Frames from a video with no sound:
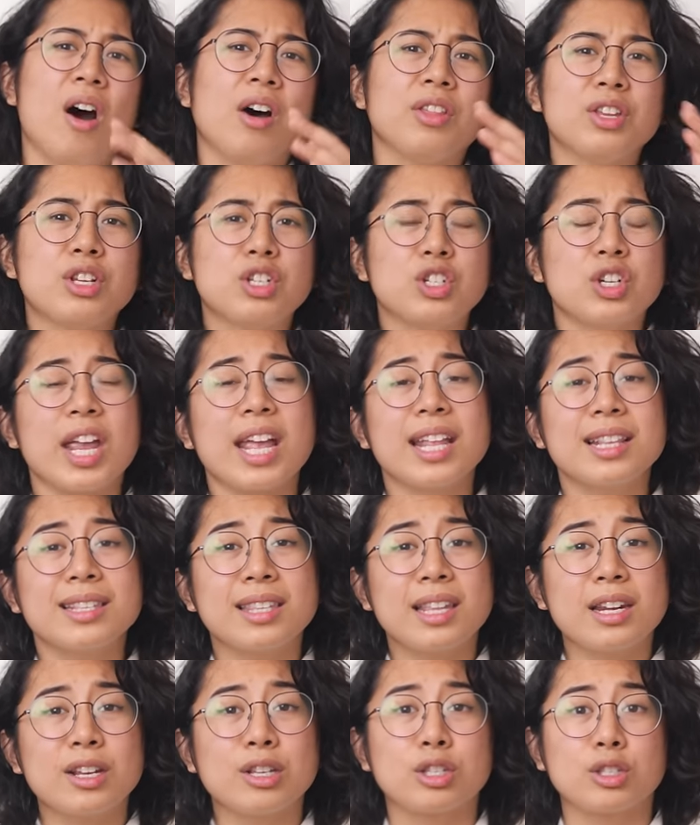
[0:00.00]
on the chance
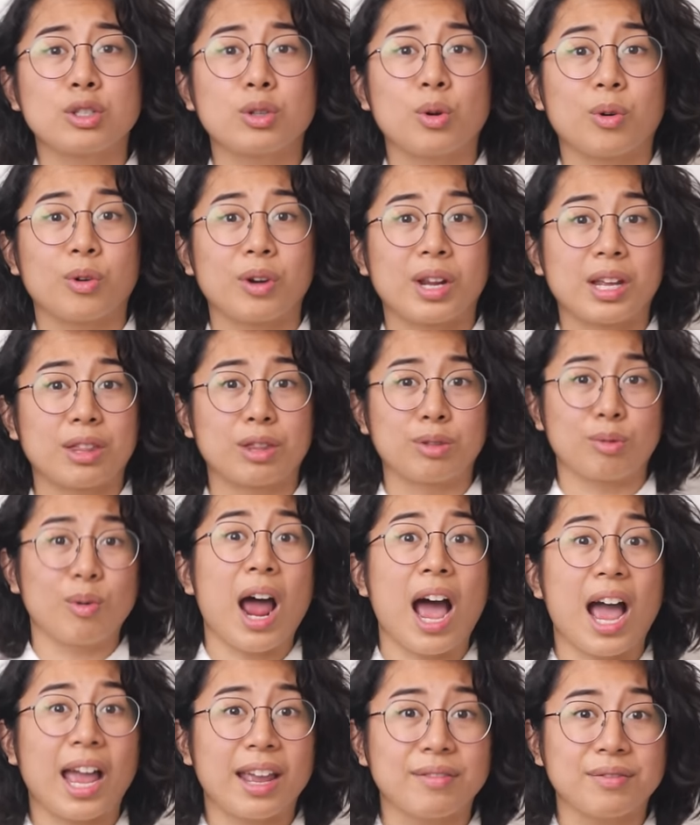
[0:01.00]
that a story
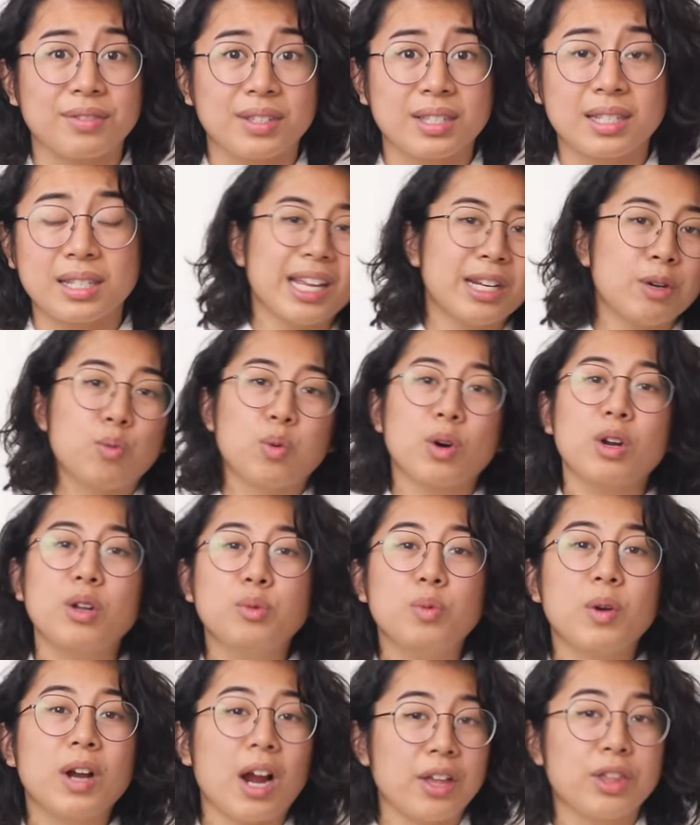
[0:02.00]
thrives. In a
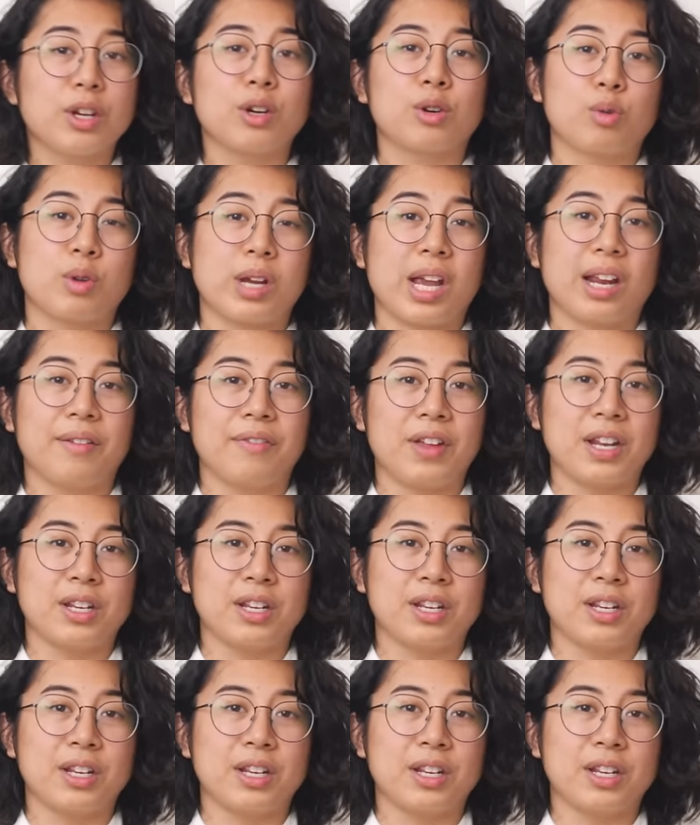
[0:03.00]
world where other creative